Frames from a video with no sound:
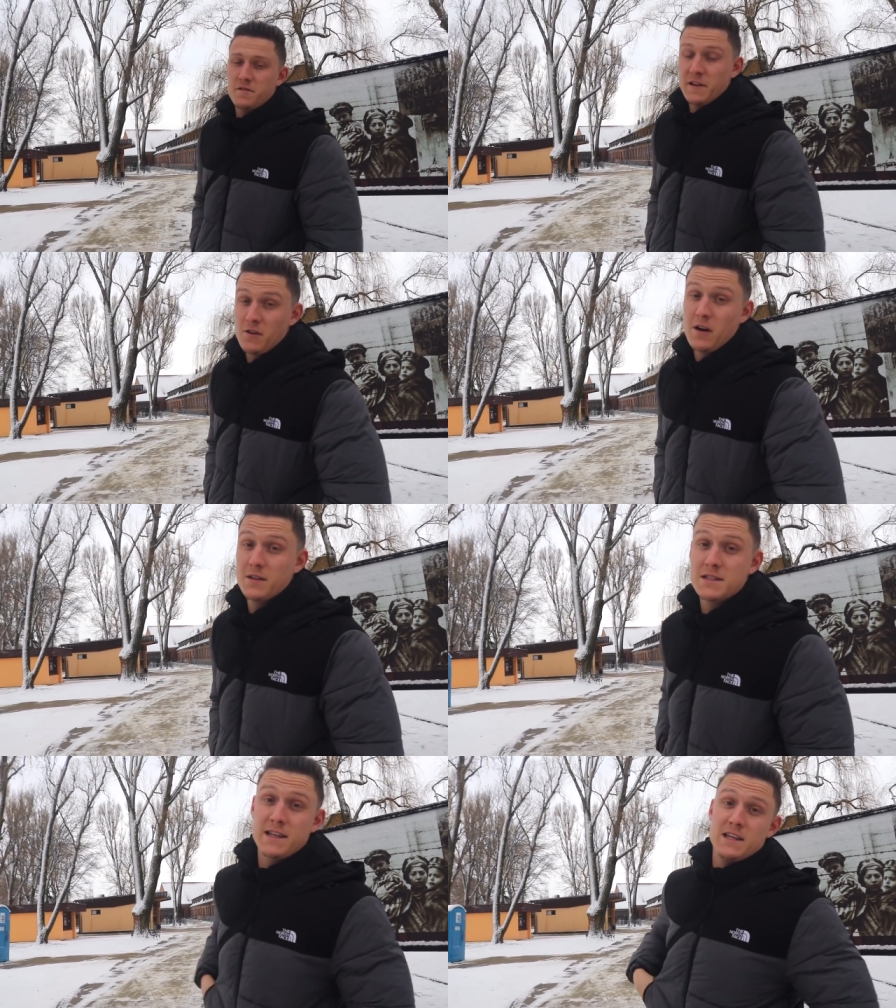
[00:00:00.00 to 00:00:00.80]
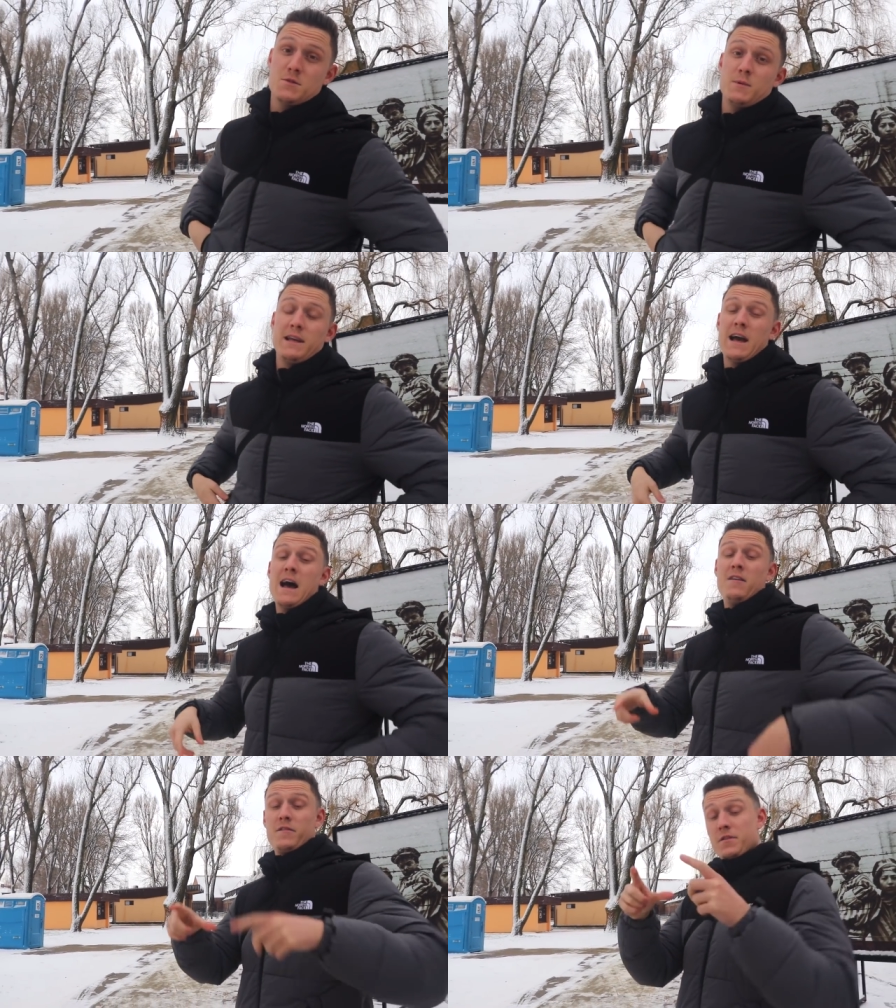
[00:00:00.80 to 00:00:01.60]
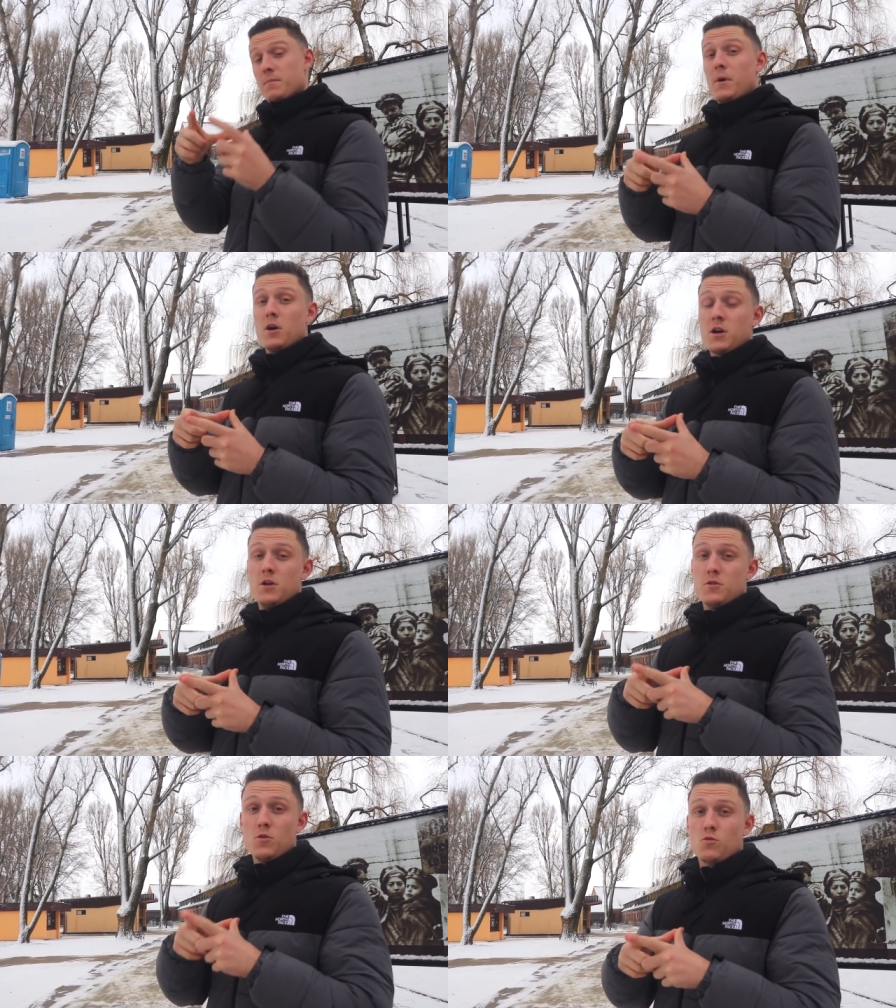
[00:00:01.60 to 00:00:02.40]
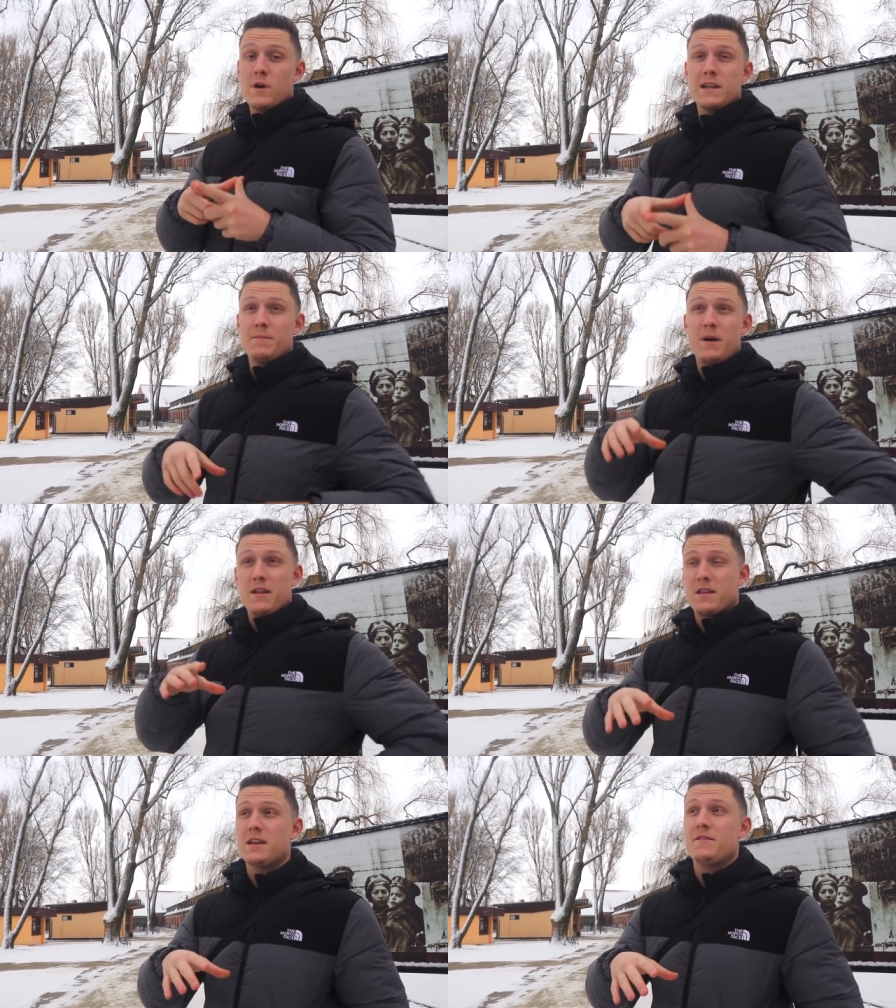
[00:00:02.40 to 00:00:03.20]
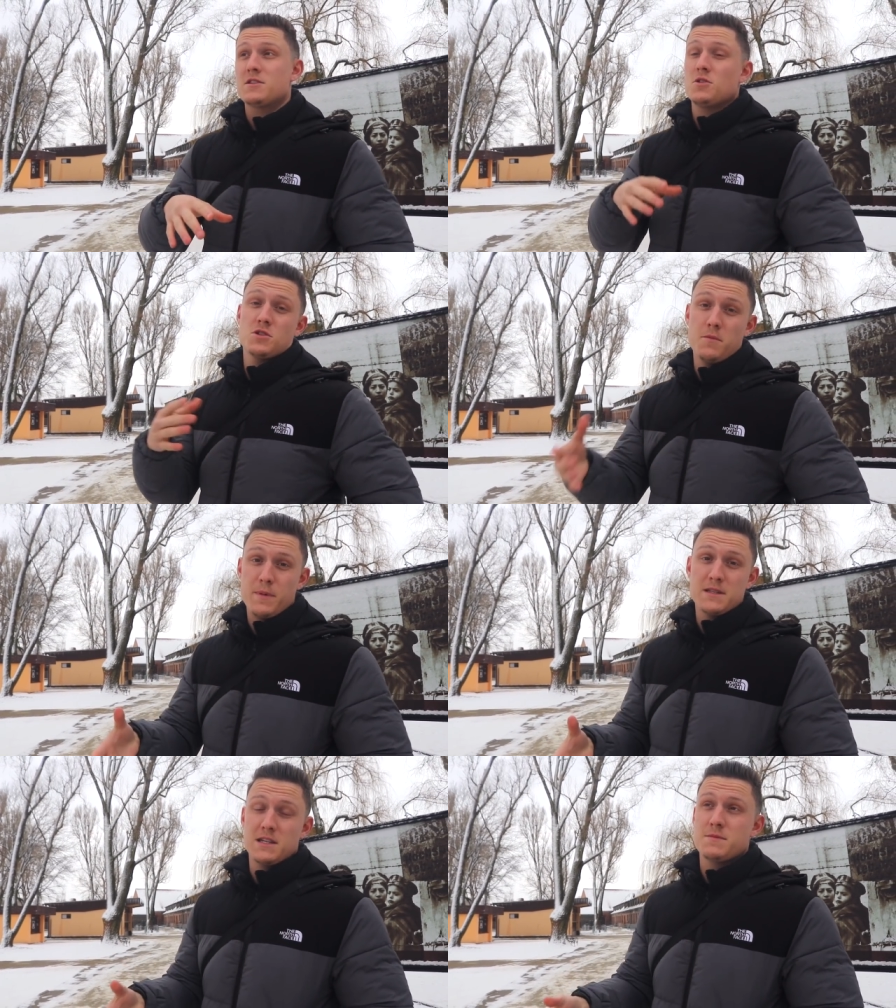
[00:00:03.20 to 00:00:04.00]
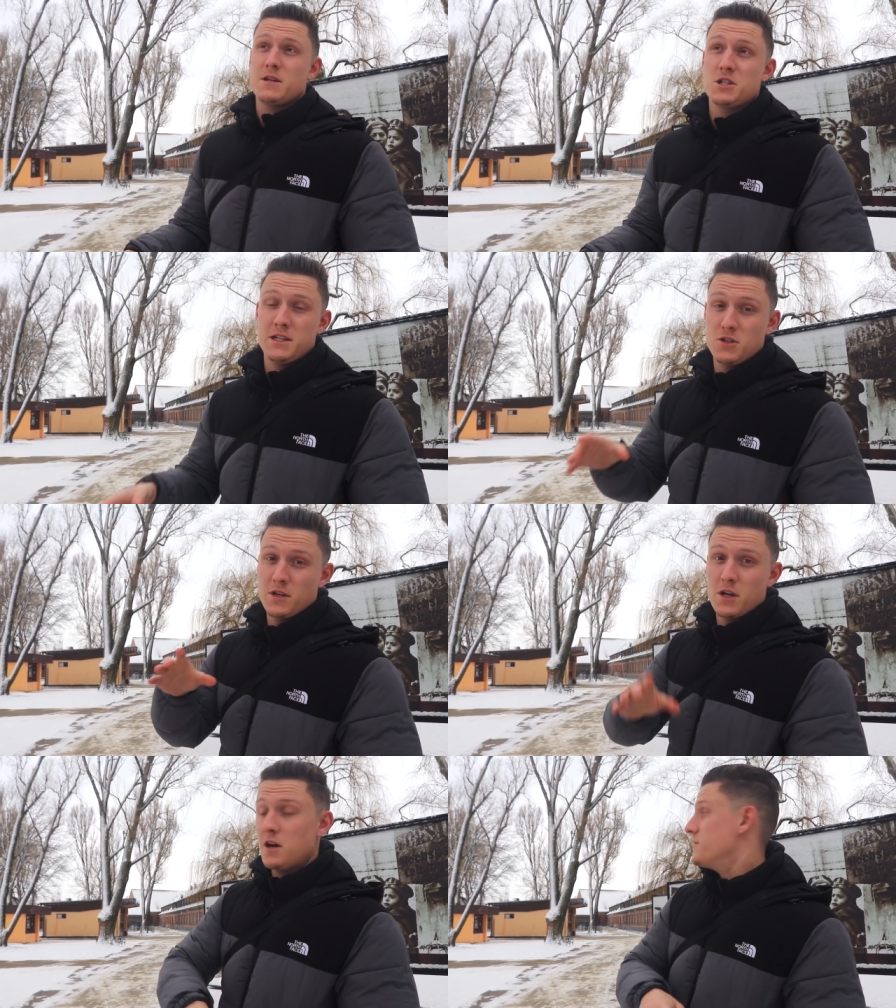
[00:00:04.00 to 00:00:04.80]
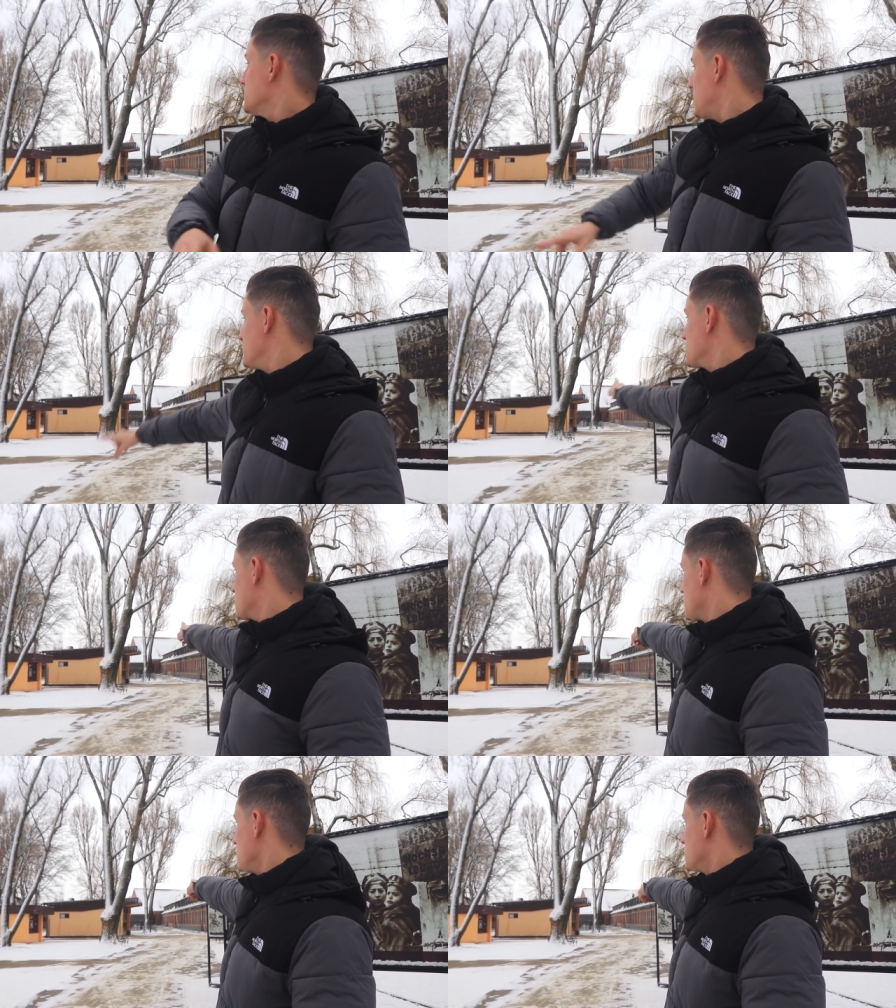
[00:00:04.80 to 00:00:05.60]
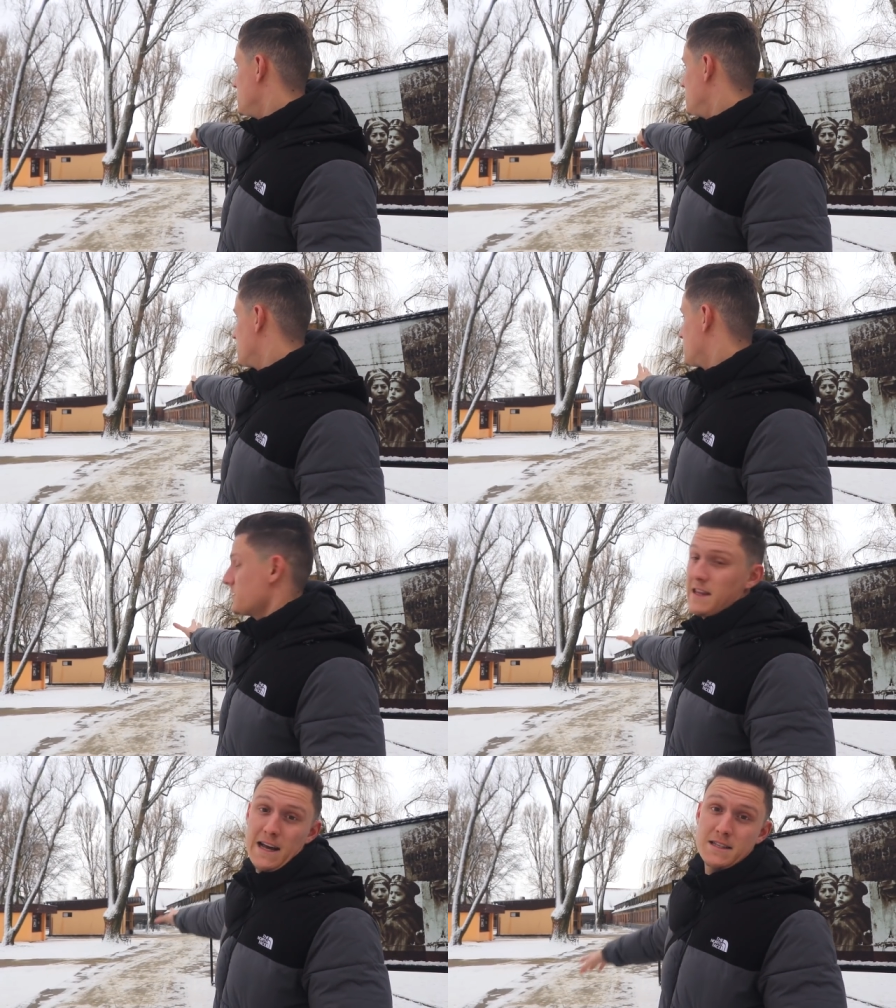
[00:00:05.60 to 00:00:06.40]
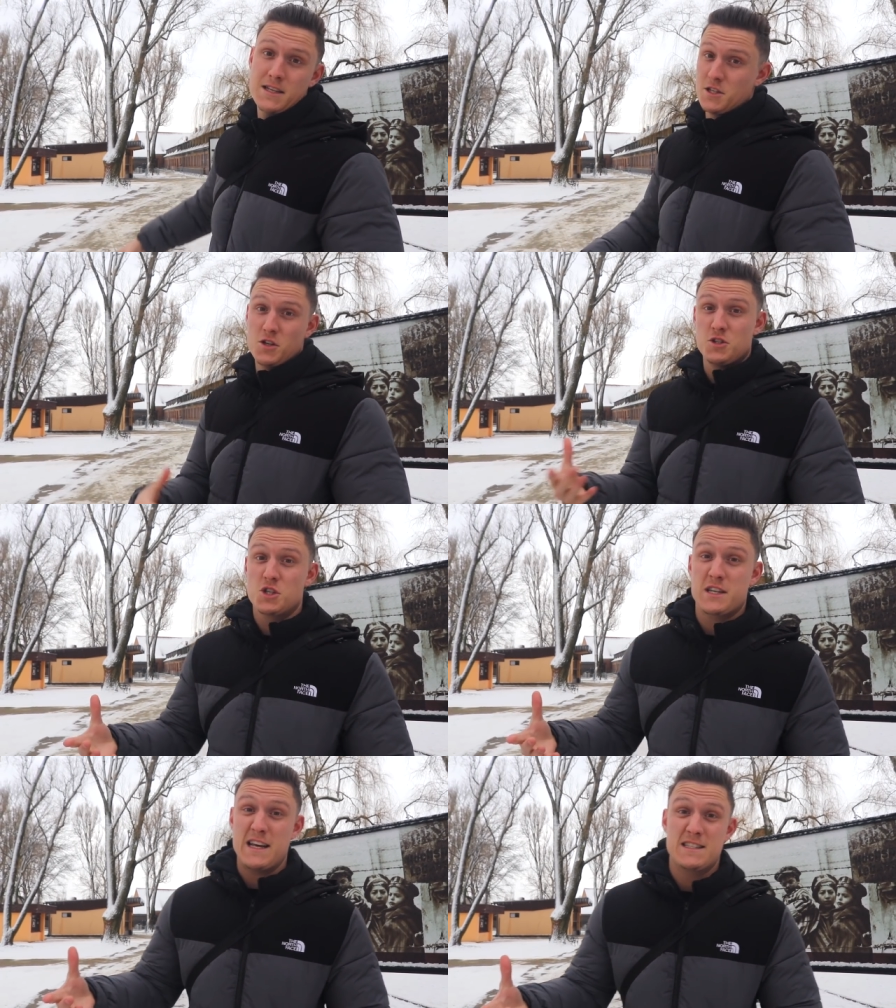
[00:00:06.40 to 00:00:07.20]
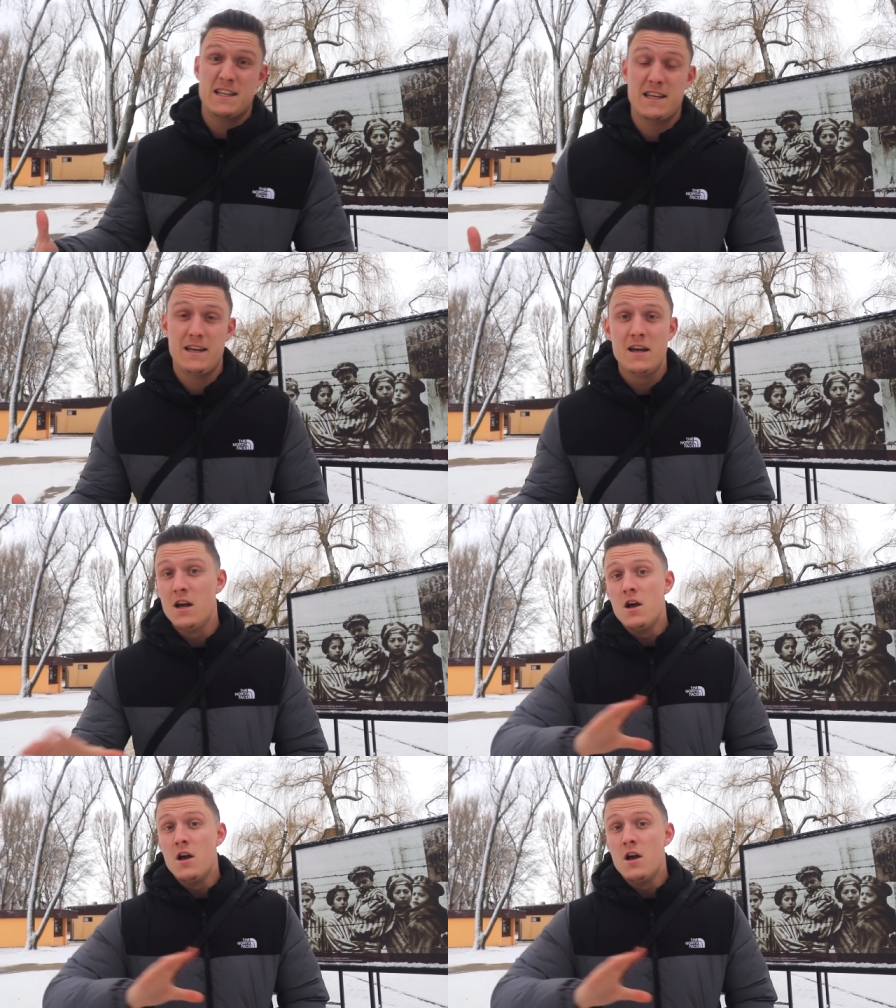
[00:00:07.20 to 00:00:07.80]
to figure out the tickets. We have the barcode already, but I think if it's not so busy, especially during COVID times, you can go to the desk and you can just get a ticket